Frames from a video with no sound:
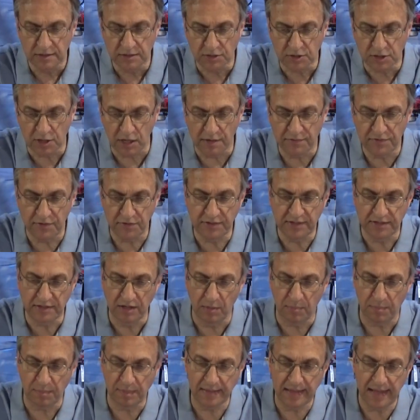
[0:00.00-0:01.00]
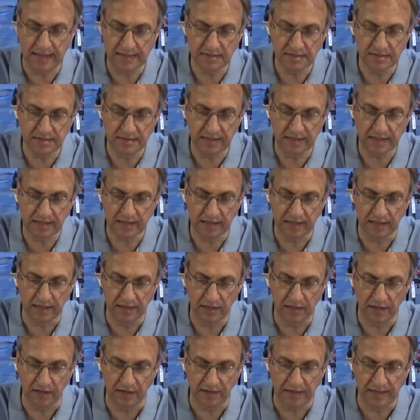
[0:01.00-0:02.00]
covered in a plastic
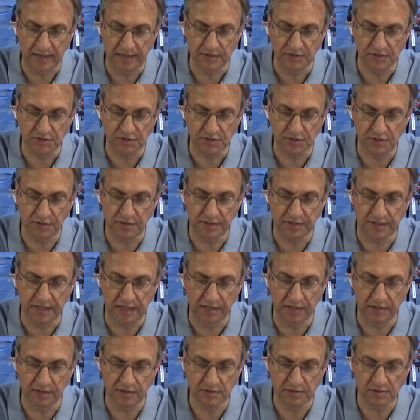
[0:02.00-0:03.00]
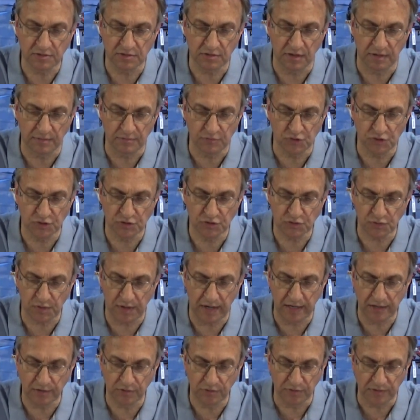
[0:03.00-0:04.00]
insert here. So I'm just
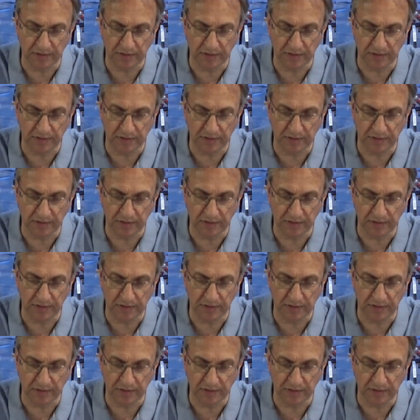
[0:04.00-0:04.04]
trying to